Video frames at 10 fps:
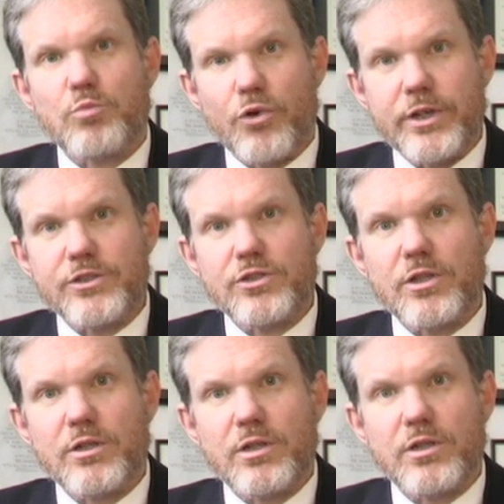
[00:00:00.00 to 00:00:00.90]

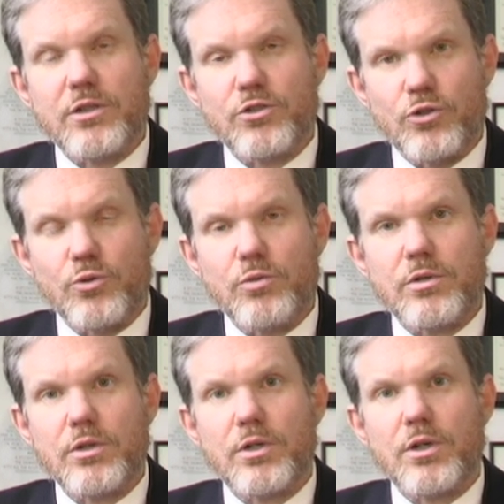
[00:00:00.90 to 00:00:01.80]
Princeton,
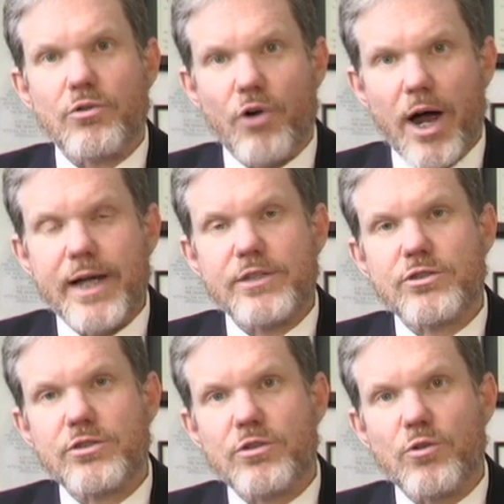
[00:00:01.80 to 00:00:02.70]
Duke, Rice,